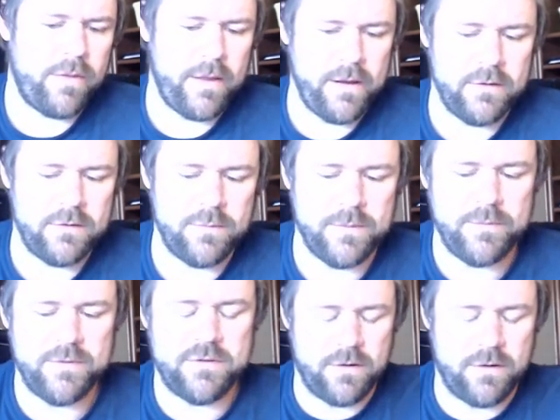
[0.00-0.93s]
things when
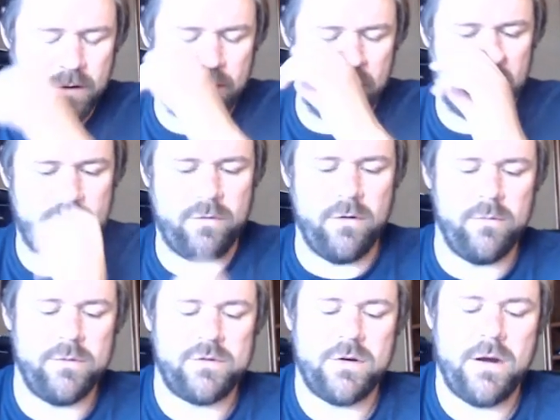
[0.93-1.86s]
we started growing food
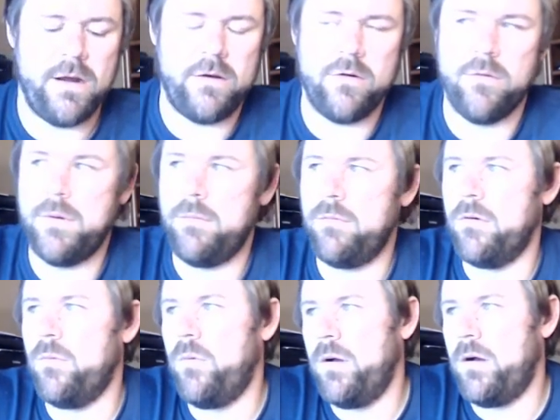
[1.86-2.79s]
was trying to remember
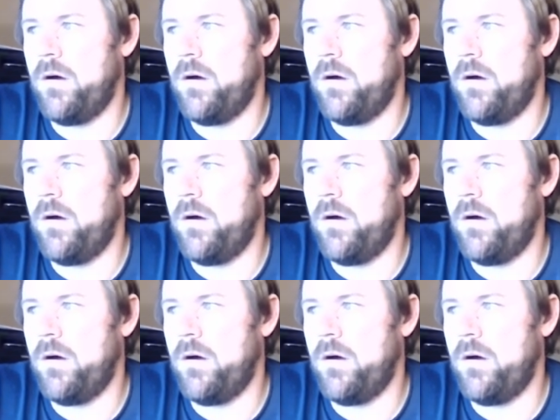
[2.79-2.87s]
what